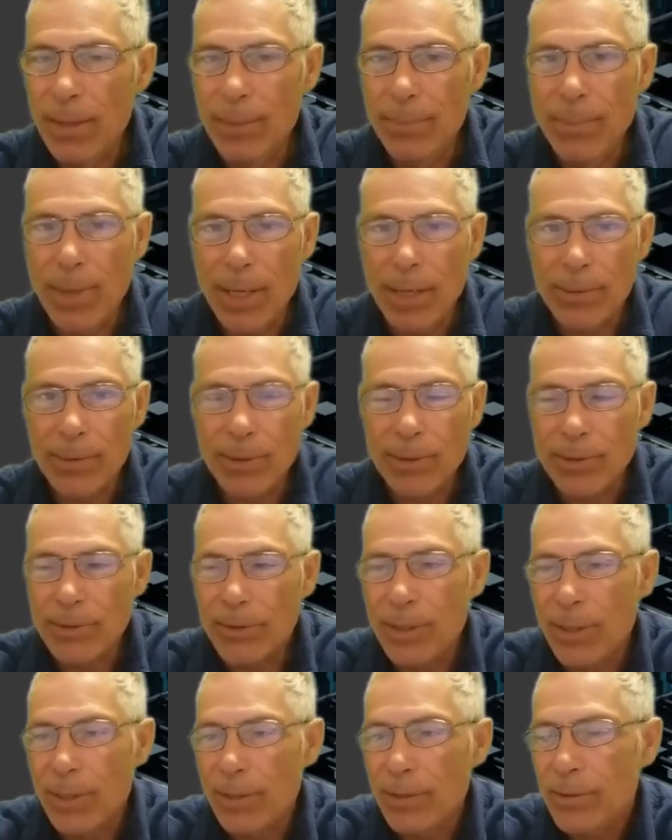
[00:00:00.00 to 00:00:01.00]
background
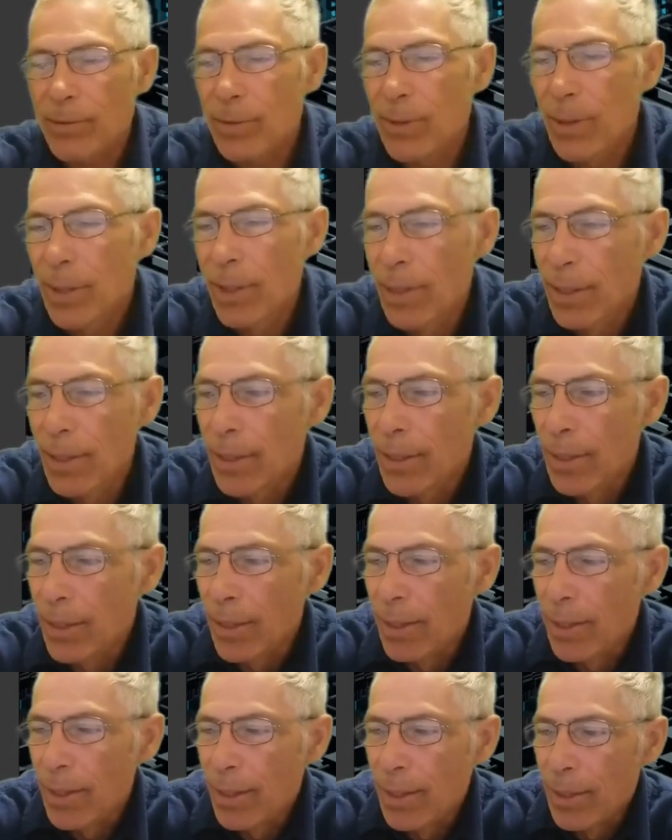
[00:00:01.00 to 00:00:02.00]
settings,
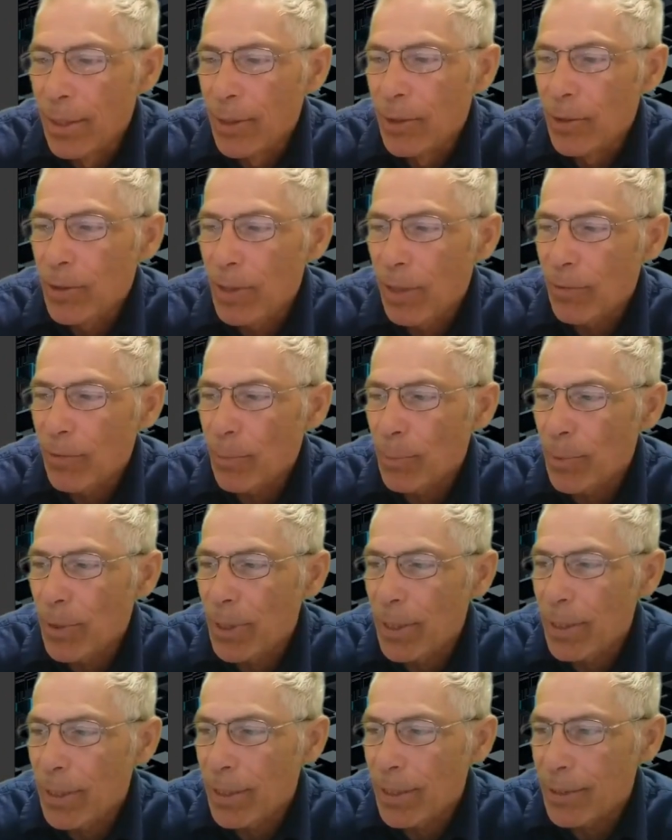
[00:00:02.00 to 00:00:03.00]
you can have it
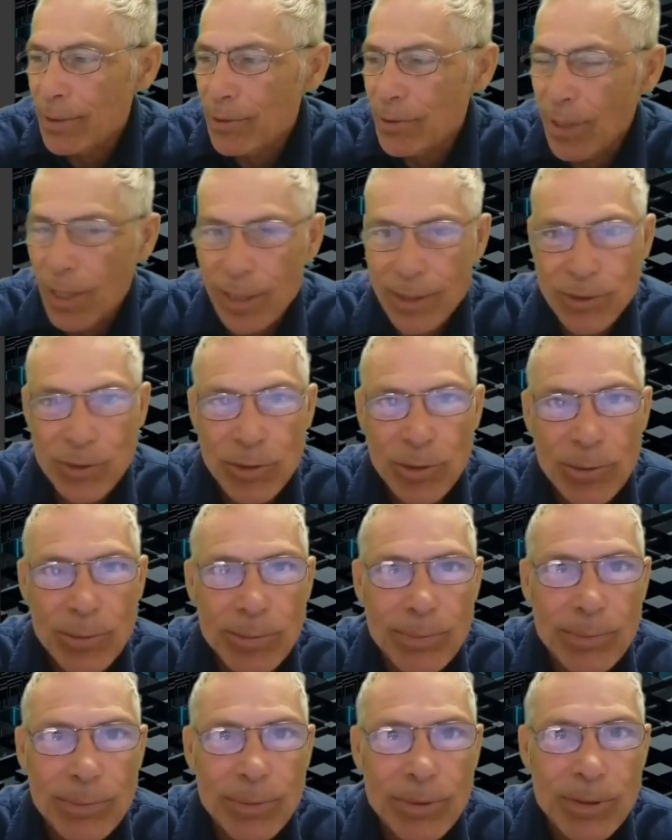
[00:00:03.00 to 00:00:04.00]
playing like a slideshow,
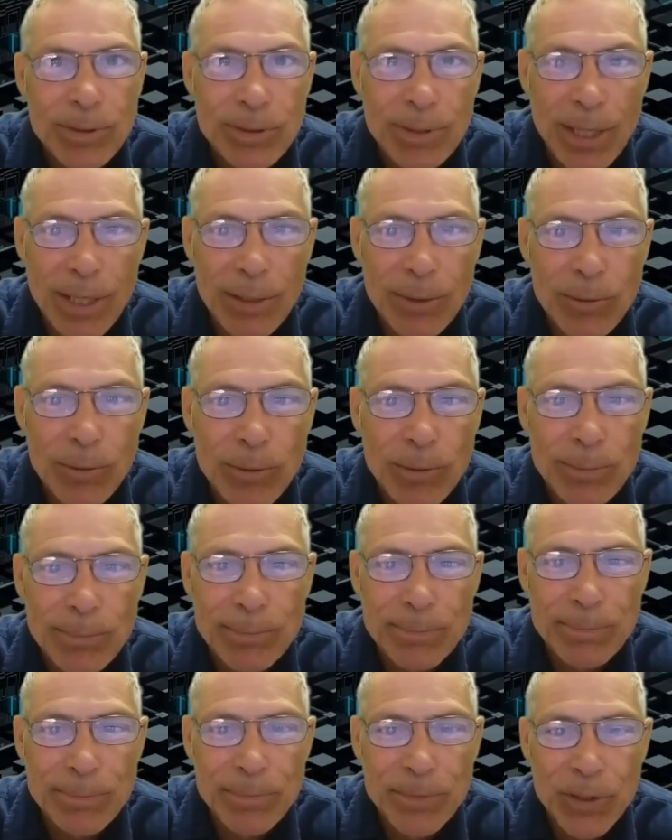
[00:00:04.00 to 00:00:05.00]
which is kind of cool.
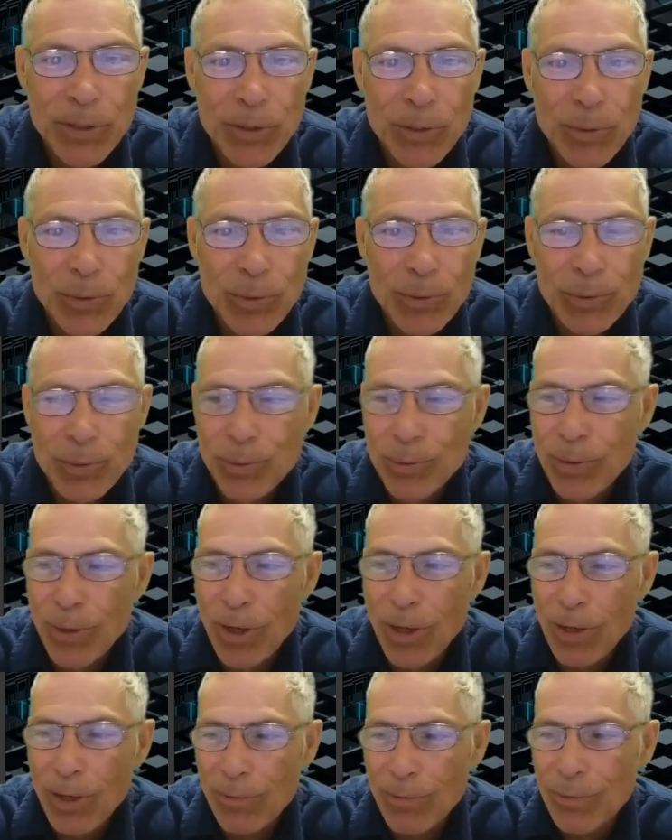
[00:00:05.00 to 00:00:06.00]
You go through
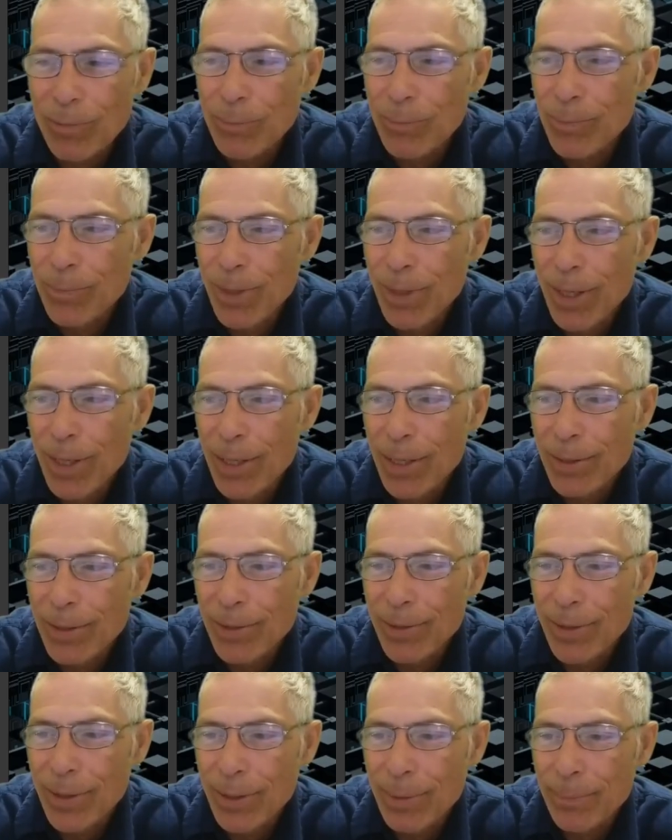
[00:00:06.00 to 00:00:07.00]
all of them,
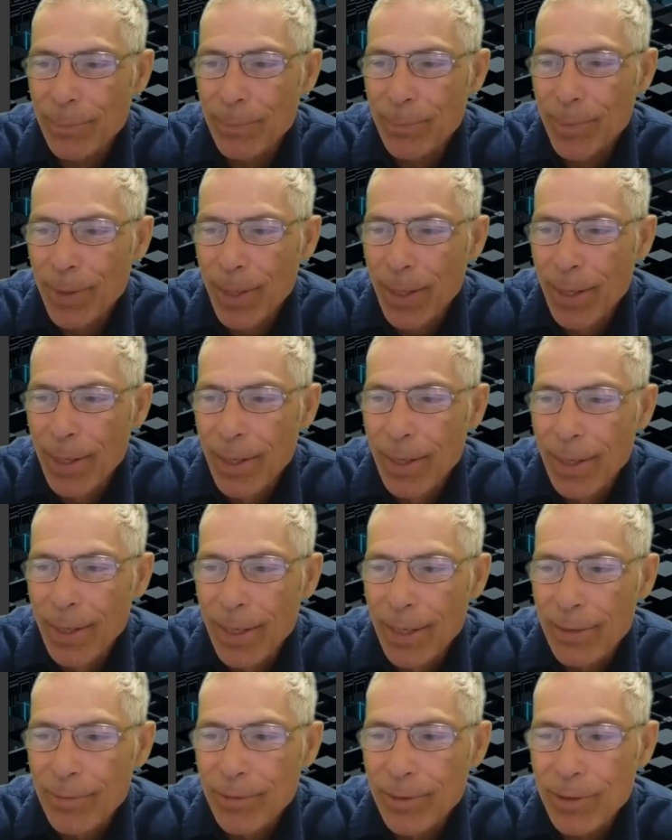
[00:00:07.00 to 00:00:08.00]
and
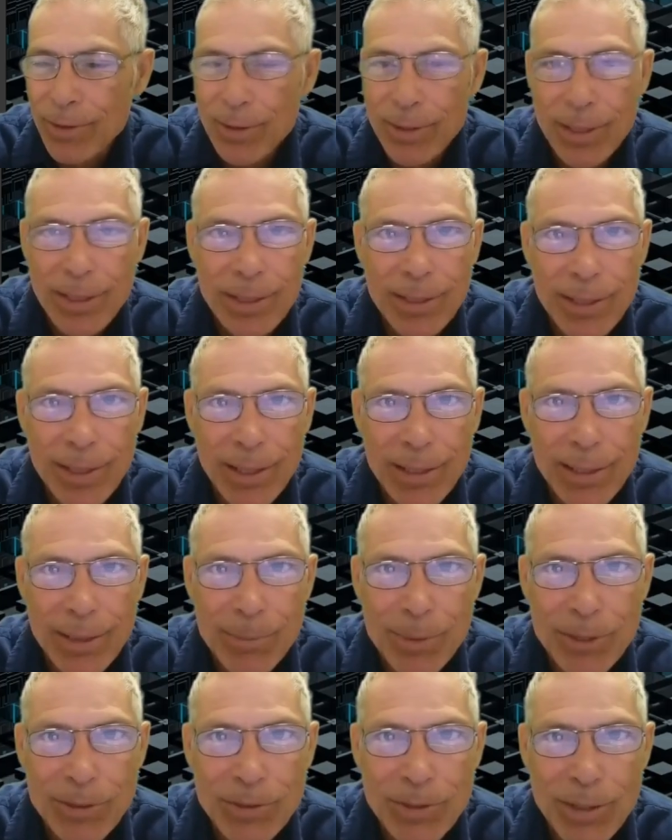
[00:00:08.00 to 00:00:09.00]
I got
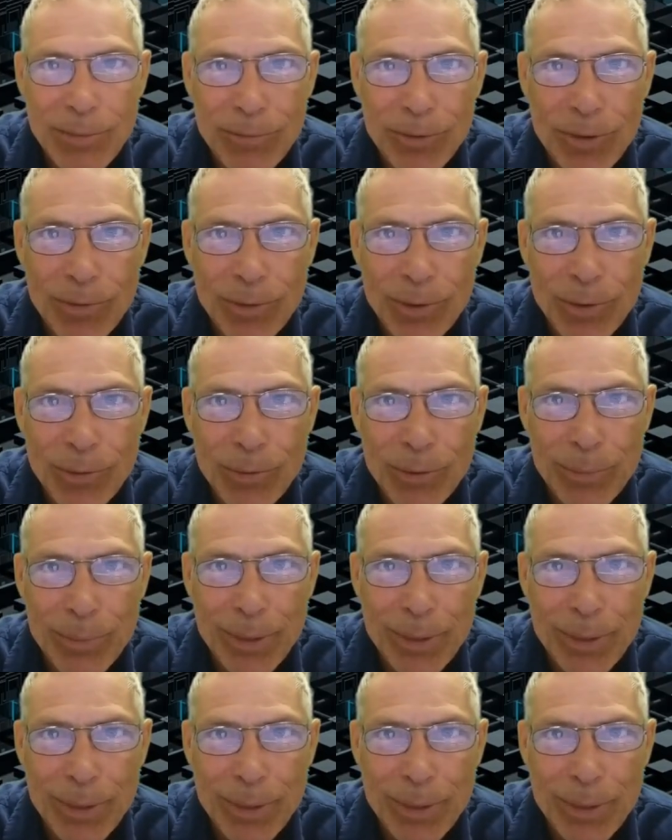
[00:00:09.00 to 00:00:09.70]
mine set for every 3